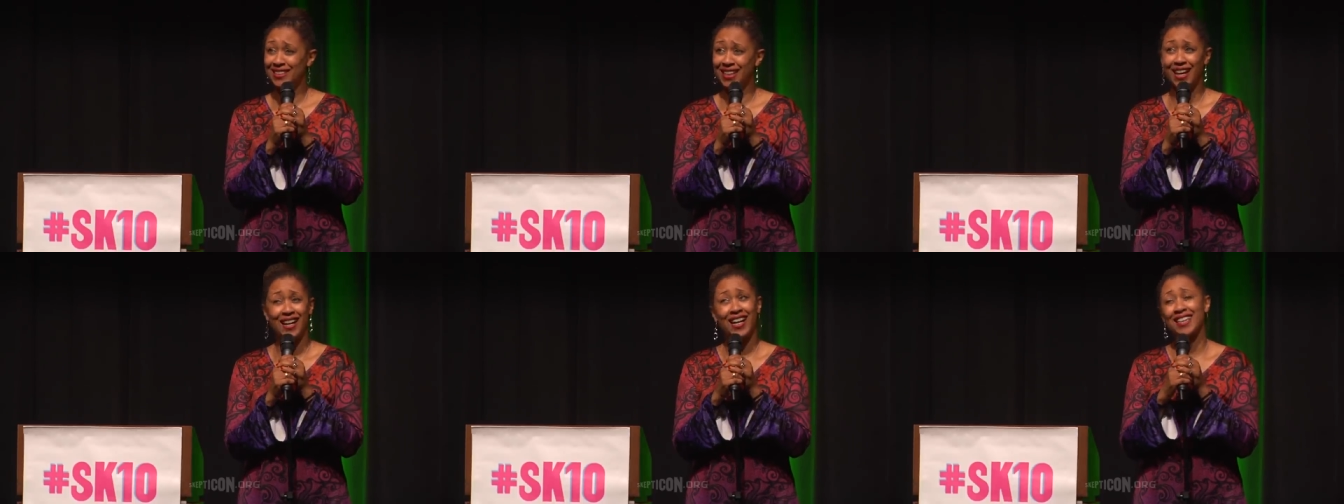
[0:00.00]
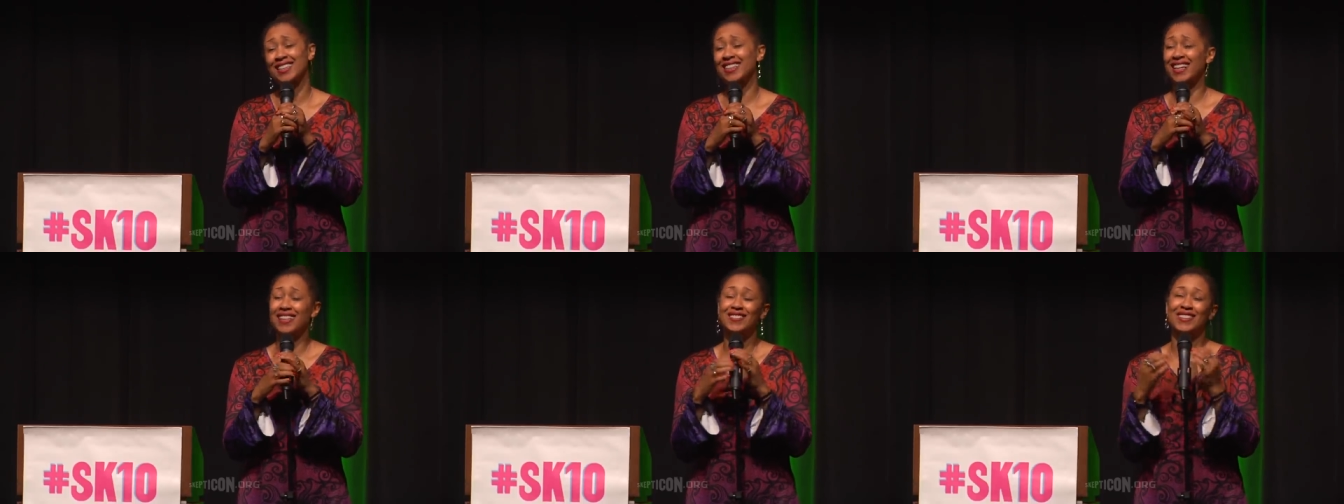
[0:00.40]
yeah,
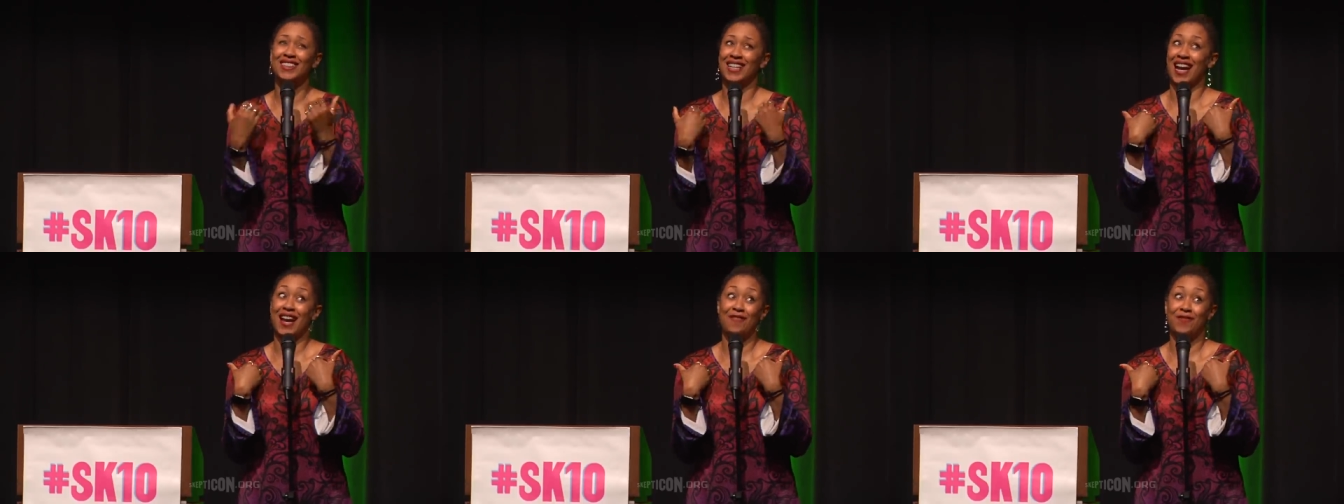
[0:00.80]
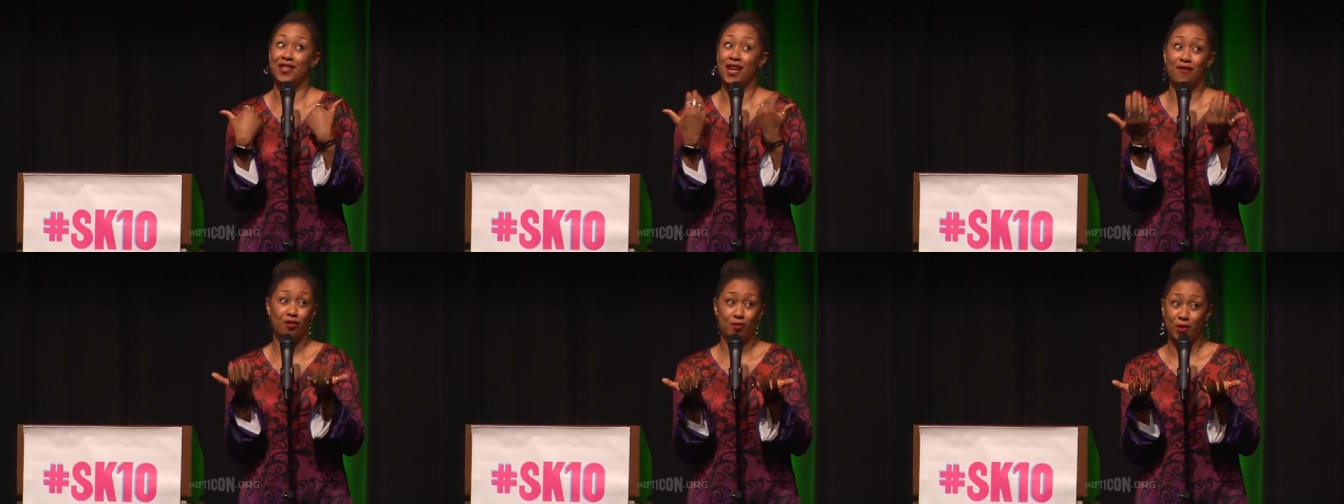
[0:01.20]
I, I, look, I've
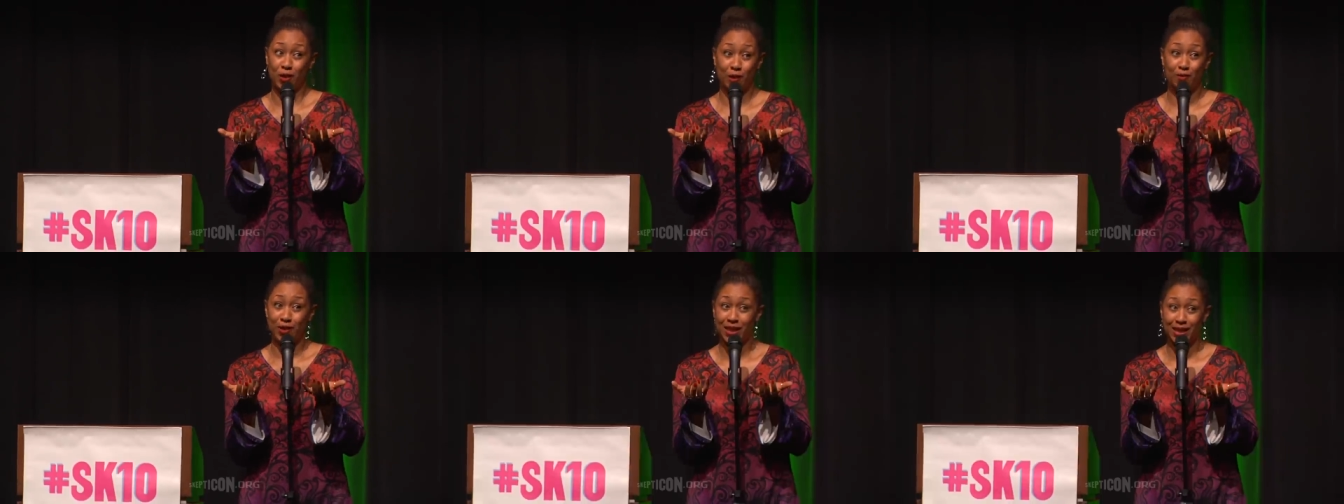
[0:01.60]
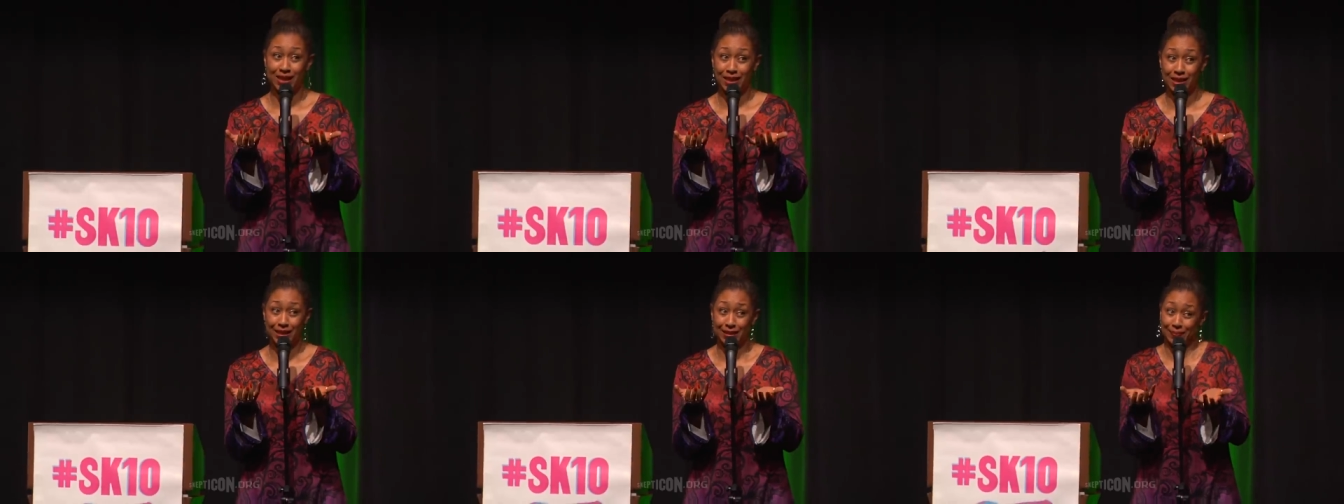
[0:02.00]
never been on
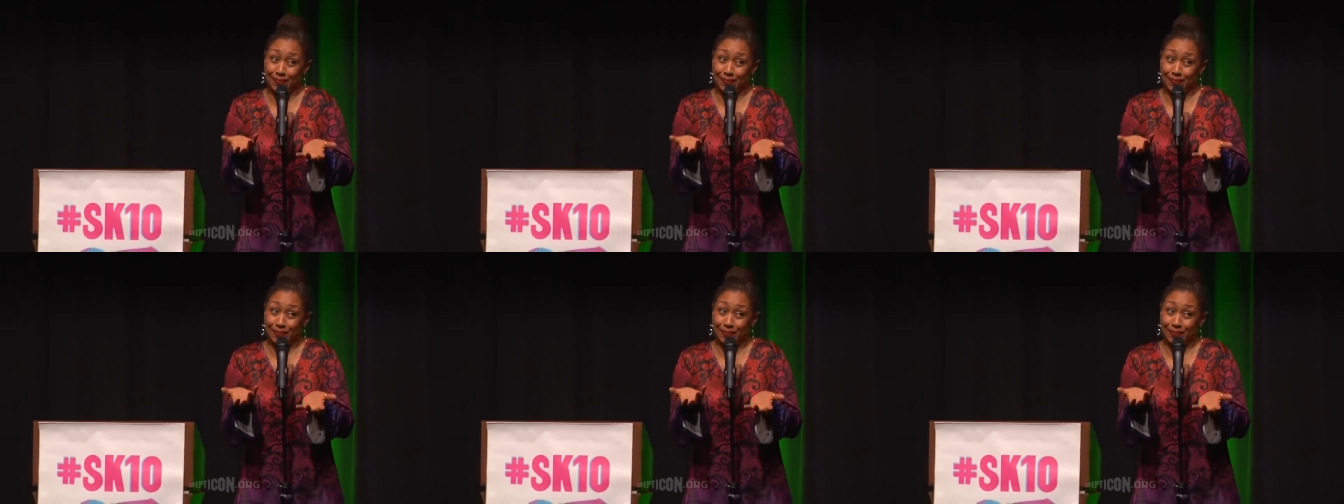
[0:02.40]
BET.